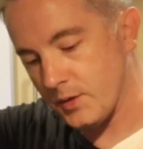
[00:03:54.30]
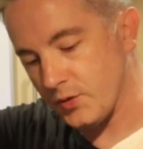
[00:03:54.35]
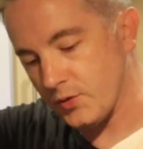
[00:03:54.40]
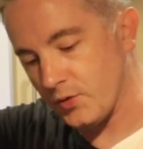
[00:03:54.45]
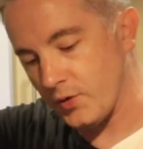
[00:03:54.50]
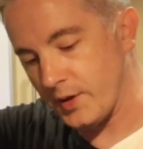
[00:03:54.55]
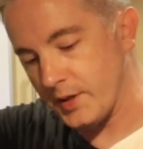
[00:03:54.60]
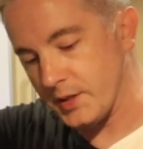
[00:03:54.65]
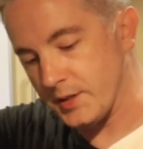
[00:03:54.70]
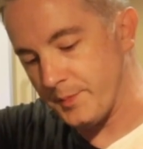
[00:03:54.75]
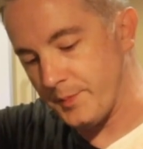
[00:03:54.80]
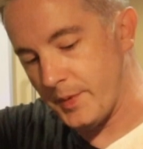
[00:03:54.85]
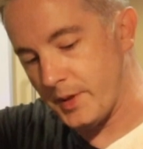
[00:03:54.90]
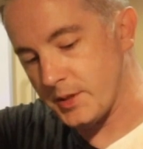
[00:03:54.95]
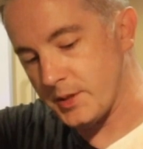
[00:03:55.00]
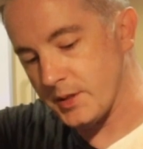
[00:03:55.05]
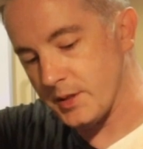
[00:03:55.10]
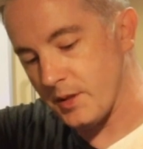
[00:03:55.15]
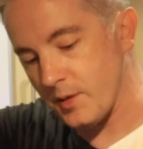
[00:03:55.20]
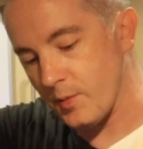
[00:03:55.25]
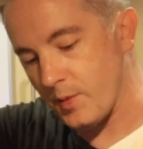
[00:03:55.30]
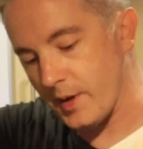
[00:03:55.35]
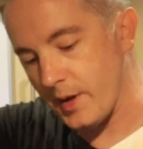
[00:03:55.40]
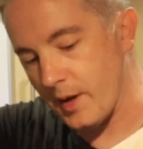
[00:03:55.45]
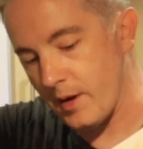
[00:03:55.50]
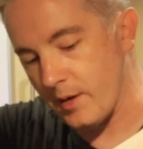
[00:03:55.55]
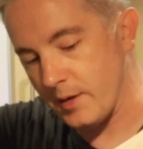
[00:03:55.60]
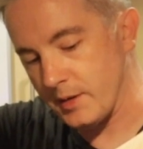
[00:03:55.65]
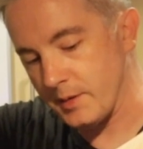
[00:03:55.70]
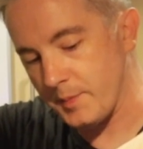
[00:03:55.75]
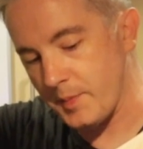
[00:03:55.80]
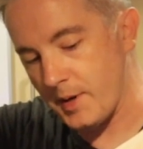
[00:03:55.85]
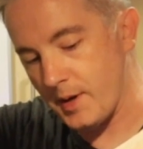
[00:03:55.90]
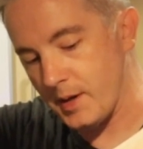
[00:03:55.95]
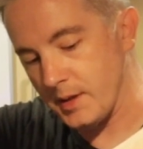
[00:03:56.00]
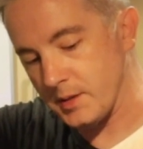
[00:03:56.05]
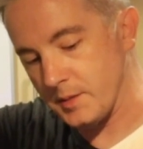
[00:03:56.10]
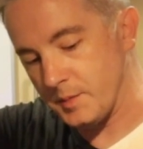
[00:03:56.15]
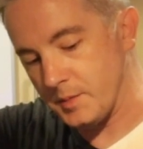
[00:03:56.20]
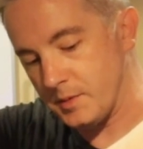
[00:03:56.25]
Drain as much of the way out as
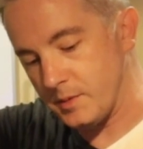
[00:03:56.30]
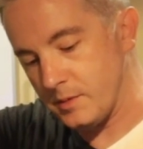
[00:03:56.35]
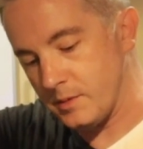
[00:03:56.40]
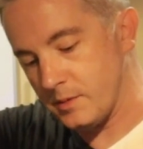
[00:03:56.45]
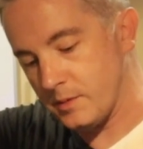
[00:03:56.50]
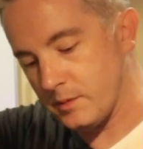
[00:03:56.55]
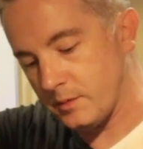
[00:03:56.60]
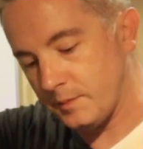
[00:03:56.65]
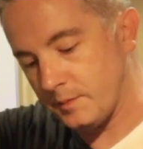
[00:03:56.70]
possible.